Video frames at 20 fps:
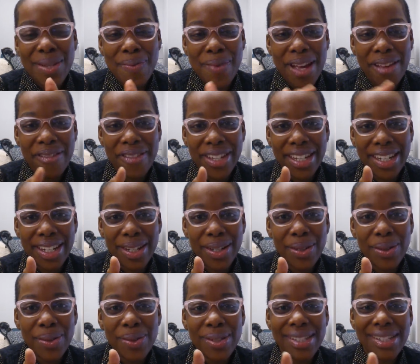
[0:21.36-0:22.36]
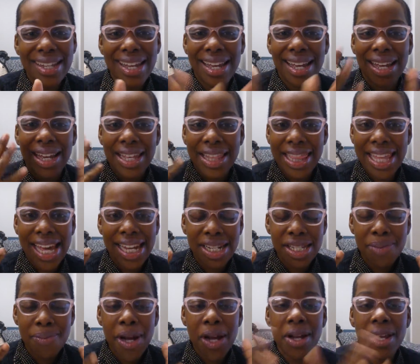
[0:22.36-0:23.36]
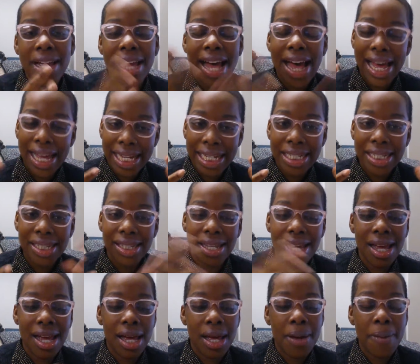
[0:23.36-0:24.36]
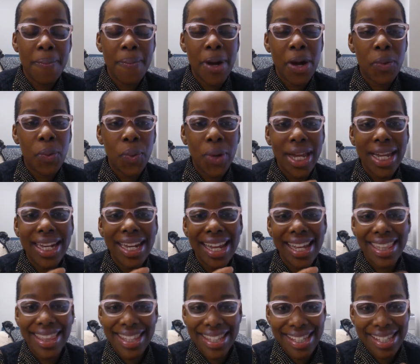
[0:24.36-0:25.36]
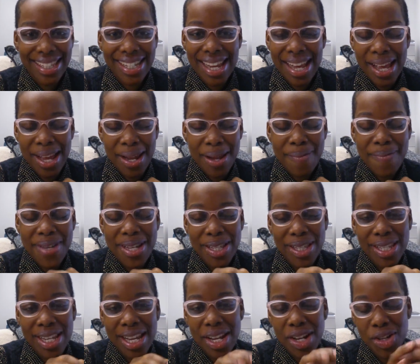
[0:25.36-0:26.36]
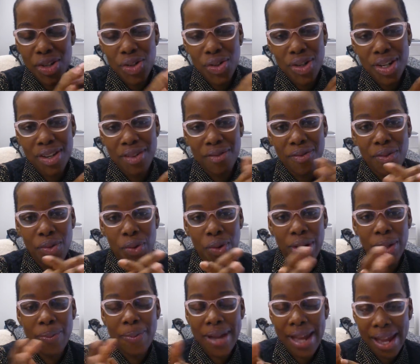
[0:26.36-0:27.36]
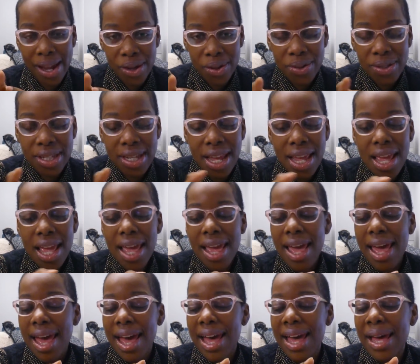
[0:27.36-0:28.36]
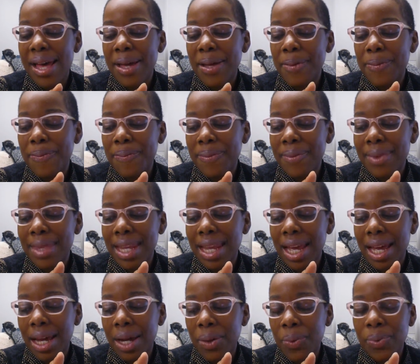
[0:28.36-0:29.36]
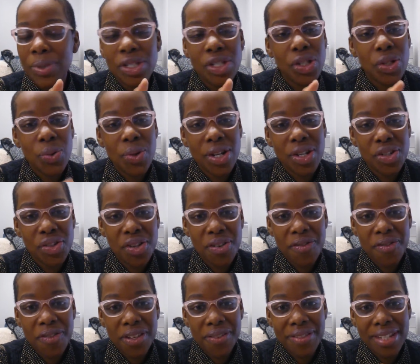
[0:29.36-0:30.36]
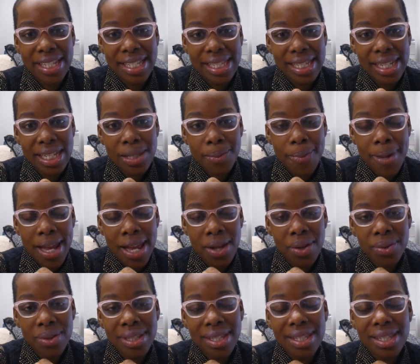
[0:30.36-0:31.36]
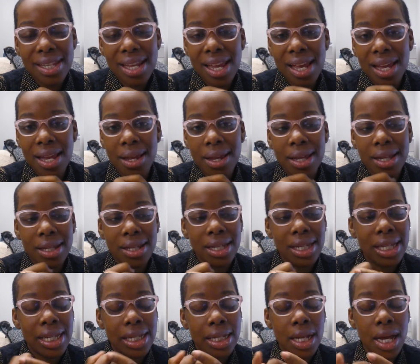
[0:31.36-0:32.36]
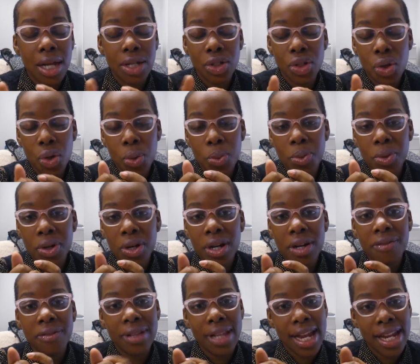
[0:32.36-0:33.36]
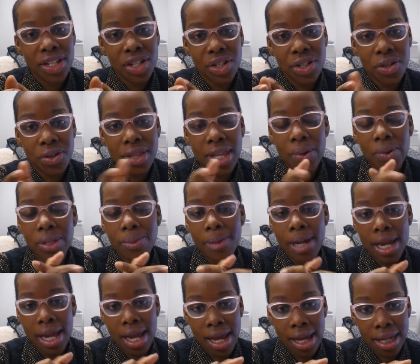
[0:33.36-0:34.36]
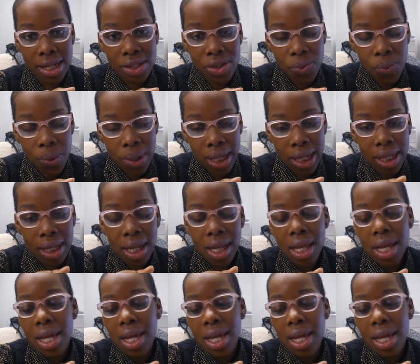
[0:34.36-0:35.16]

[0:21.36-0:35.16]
to my videos. Uh, that is my height. Uh, my weight at this time is 140 pounds. Um, I was 256 pounds uh, in October of last year. That was my highest weight.